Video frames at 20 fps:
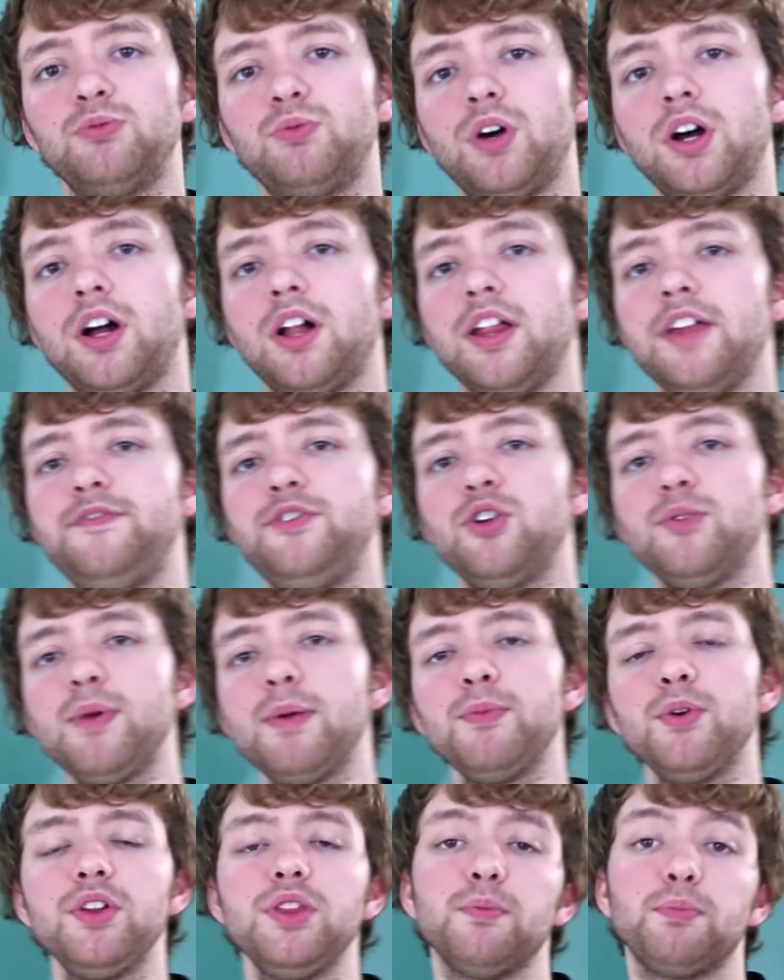Well, if you
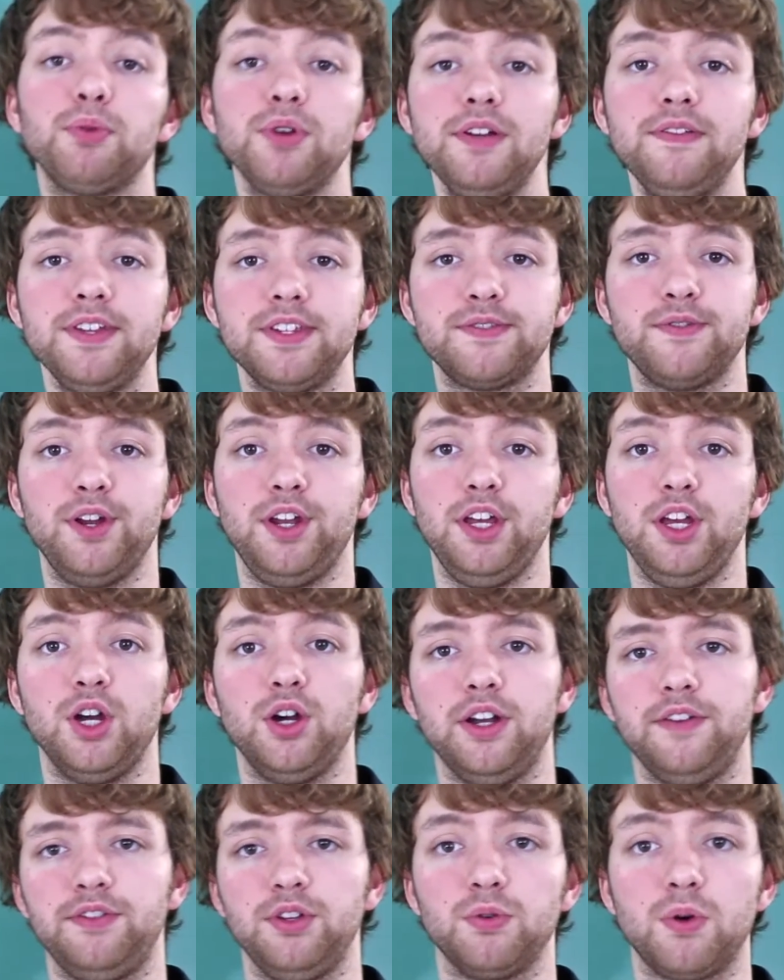remember in the previous
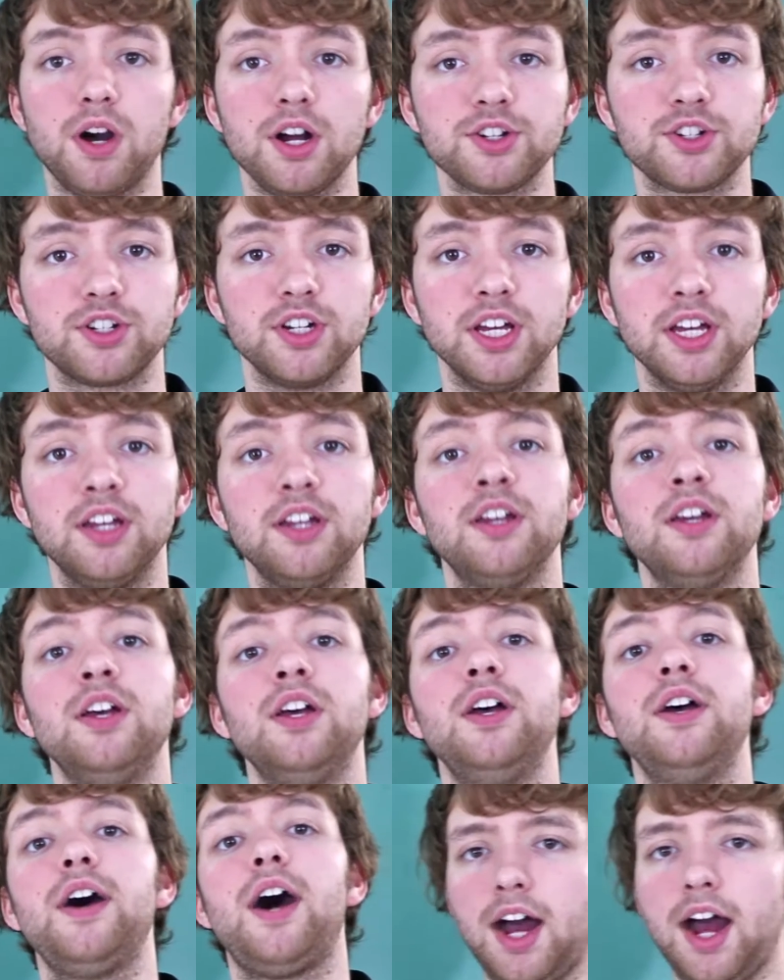video, if you watched it,
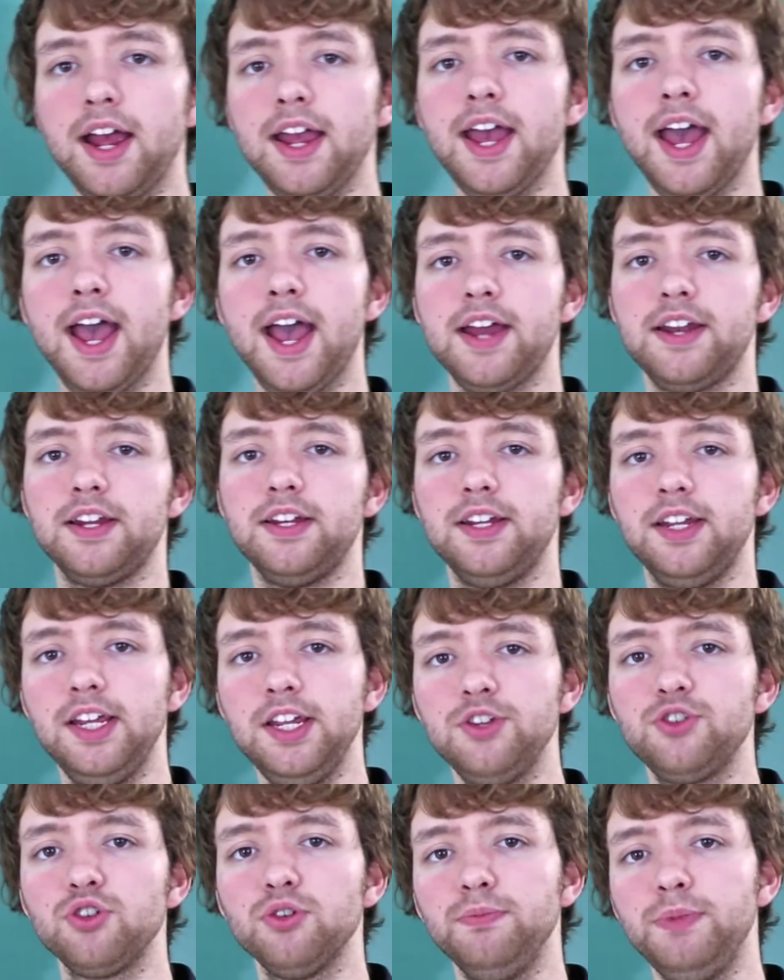I had an
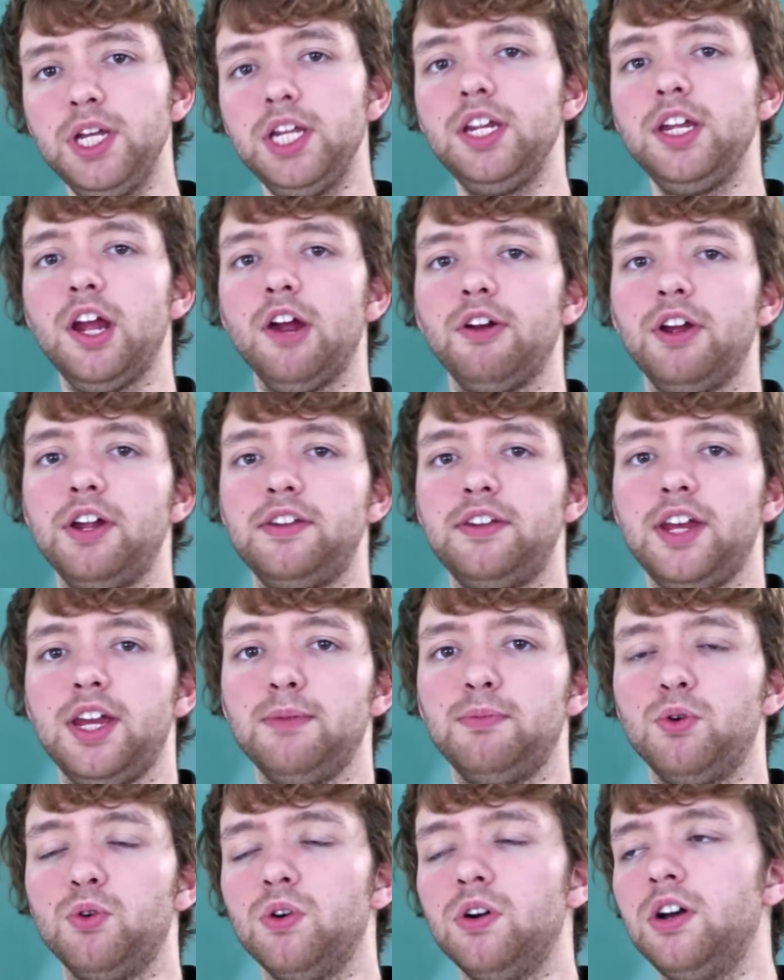intermediary
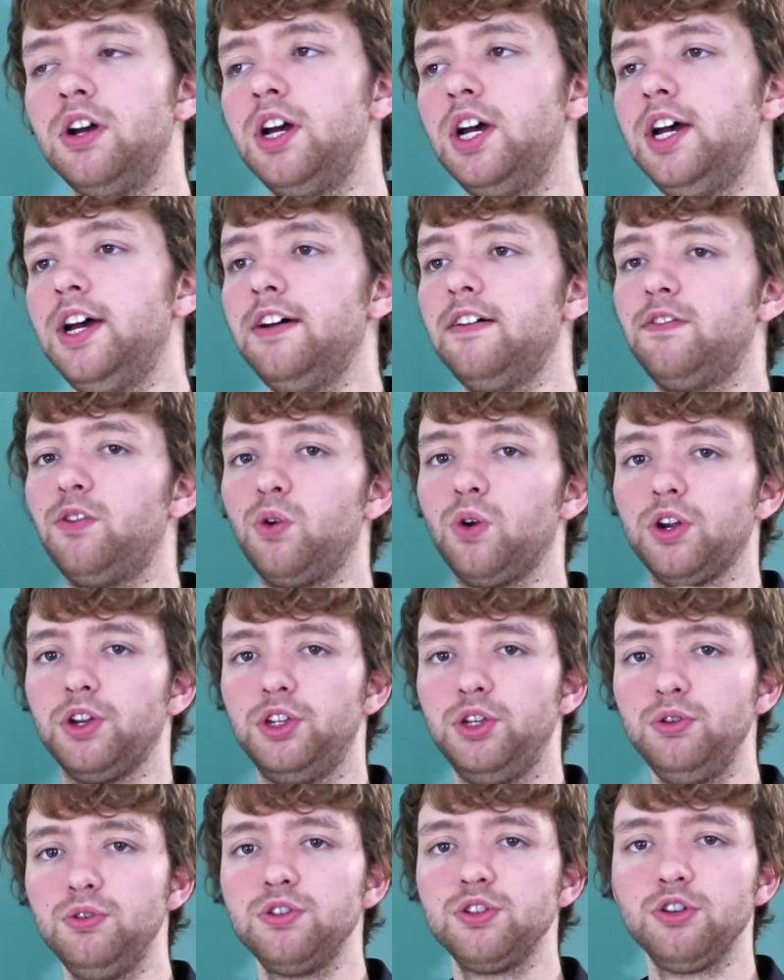table for
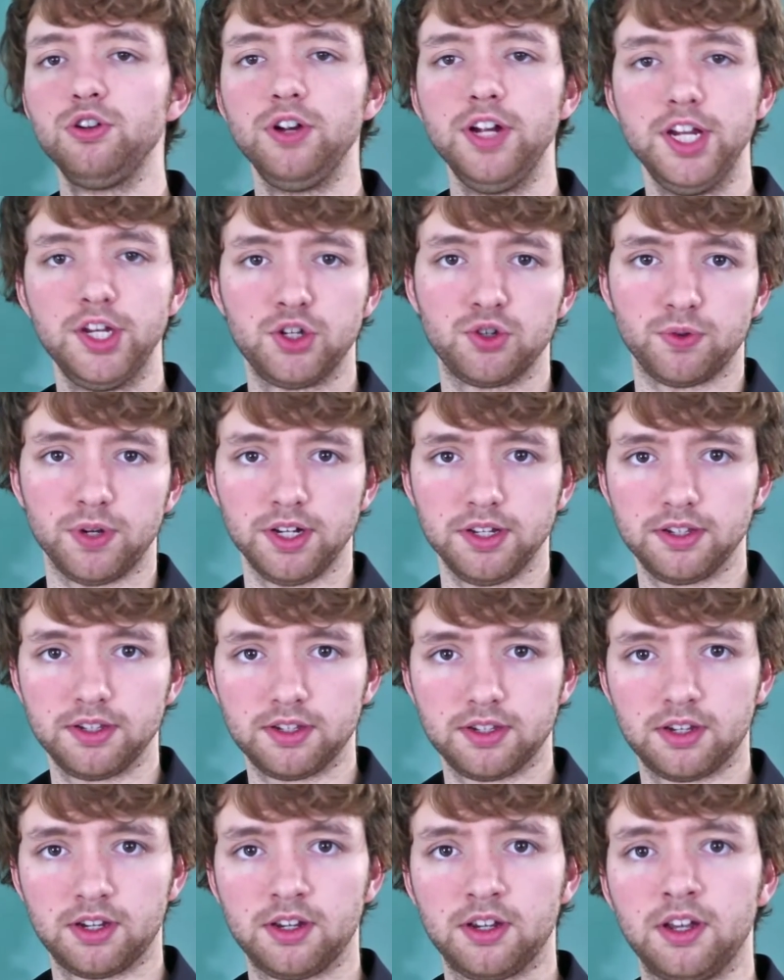user
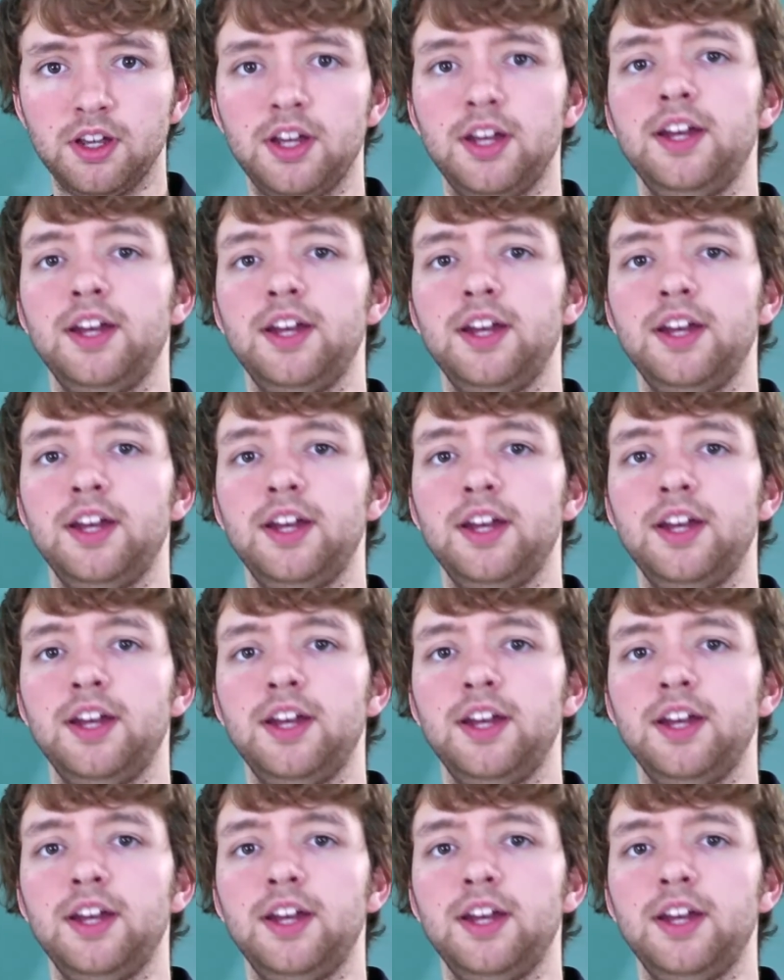interest.